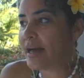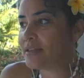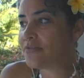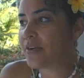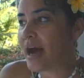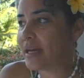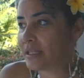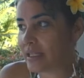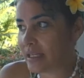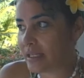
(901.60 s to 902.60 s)
And
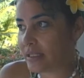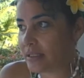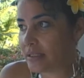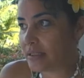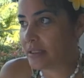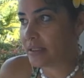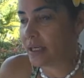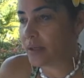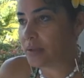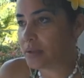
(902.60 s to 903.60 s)
finally, you
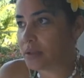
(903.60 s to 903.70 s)
know,